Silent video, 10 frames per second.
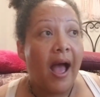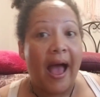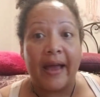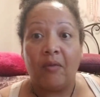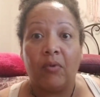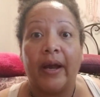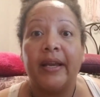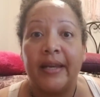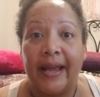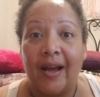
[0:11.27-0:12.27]
I am
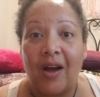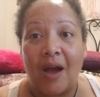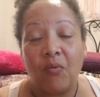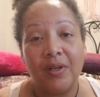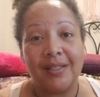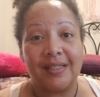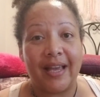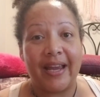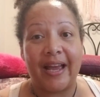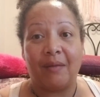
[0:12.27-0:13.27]
right now. I would
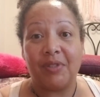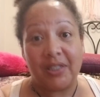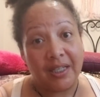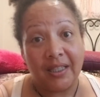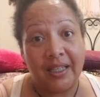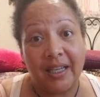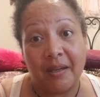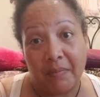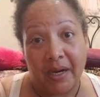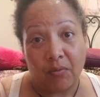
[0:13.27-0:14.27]
say I'm chilling
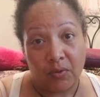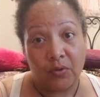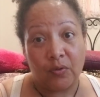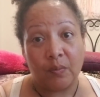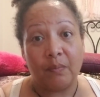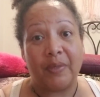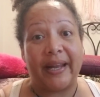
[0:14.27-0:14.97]
in my room,